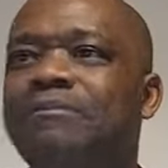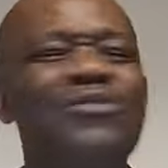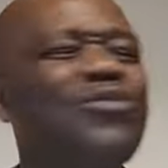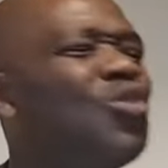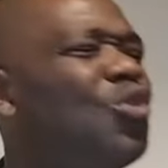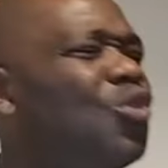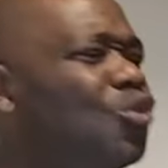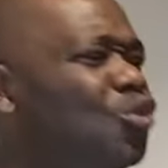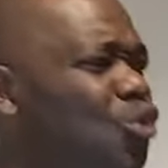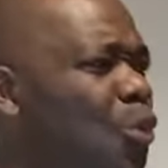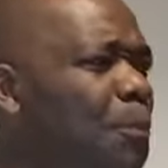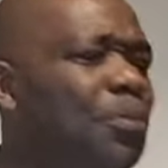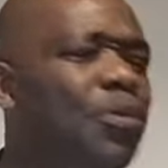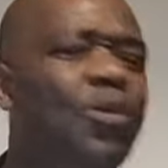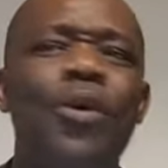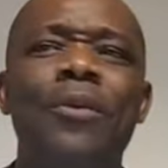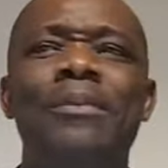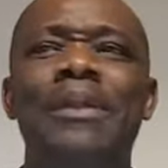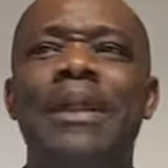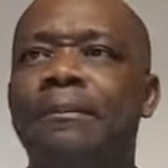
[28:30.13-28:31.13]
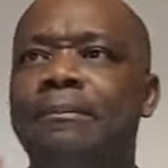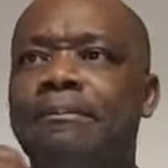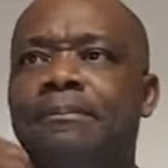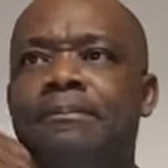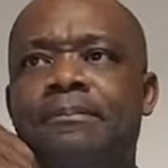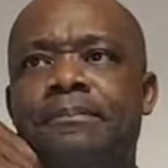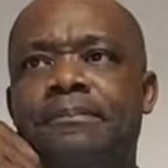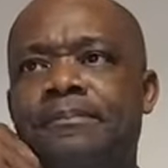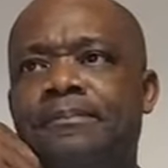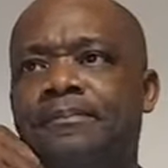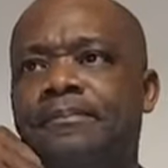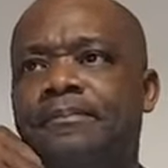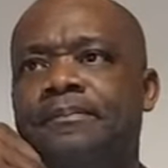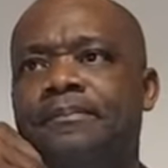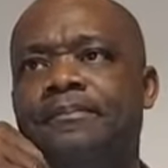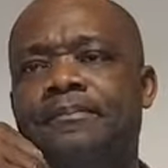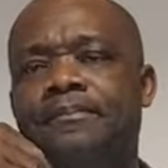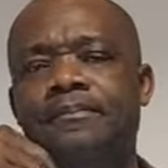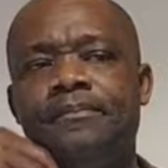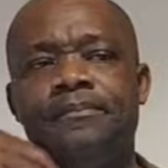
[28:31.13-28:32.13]
no, no problem.
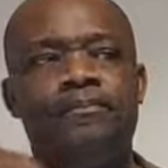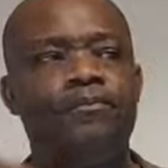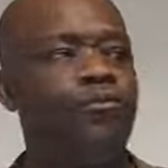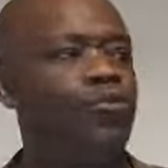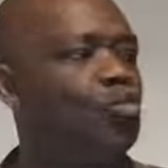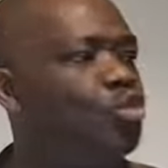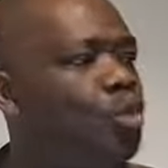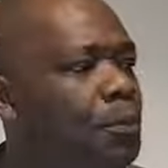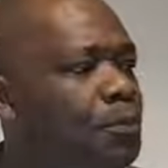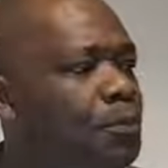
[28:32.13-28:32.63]
No